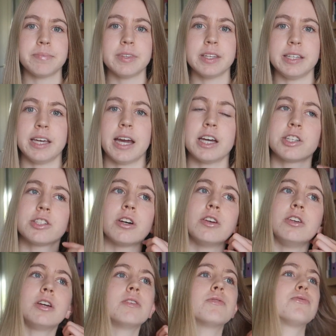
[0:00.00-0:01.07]
Yeah, so
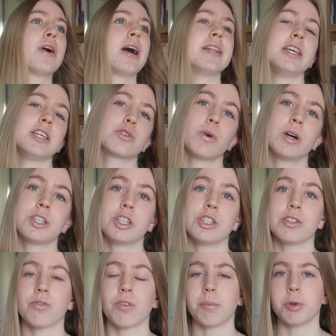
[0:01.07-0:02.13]
you can find these
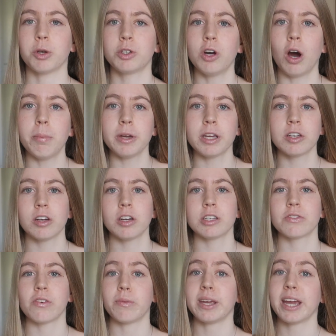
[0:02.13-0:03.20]
questions from your topic notes,
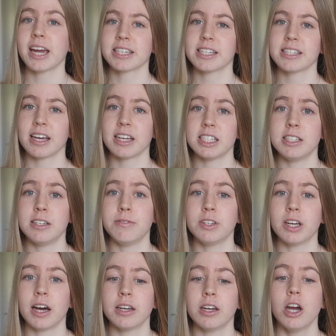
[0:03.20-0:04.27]
from the exercises you've
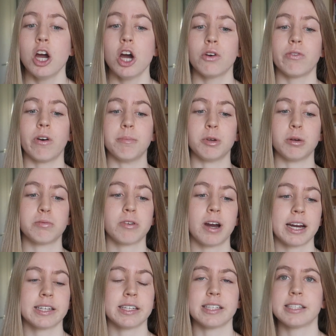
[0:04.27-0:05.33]
done, from your
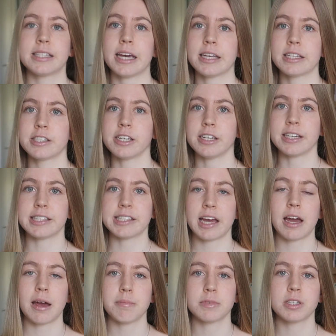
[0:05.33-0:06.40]
practice tests and
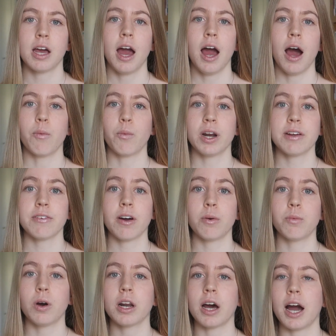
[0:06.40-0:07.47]
exams. What
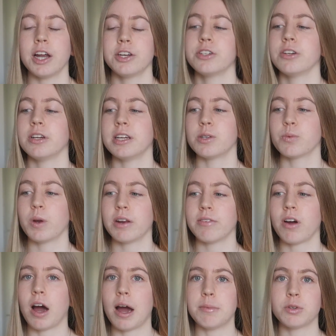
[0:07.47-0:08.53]
I do is whenever
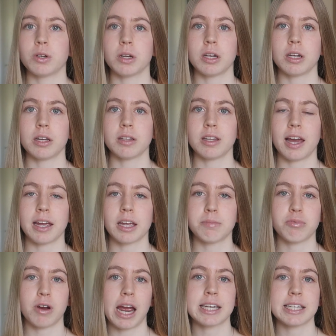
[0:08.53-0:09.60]
I'm doing like
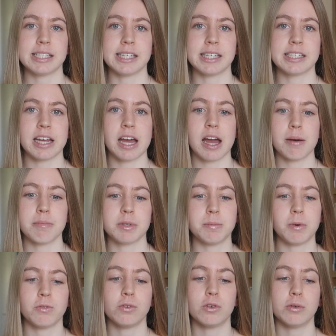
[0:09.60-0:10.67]
practice exams
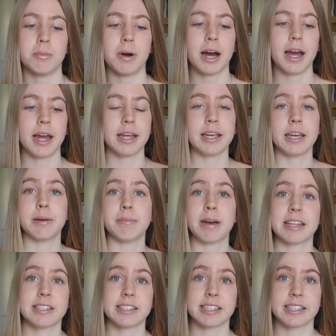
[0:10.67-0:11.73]
before my
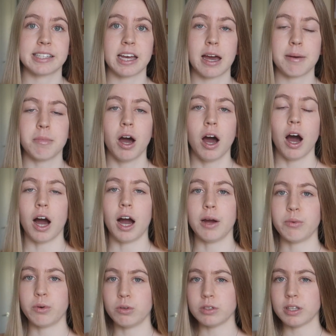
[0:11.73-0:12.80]
maths exam, I
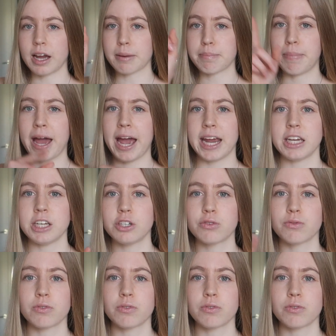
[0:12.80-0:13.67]
will like page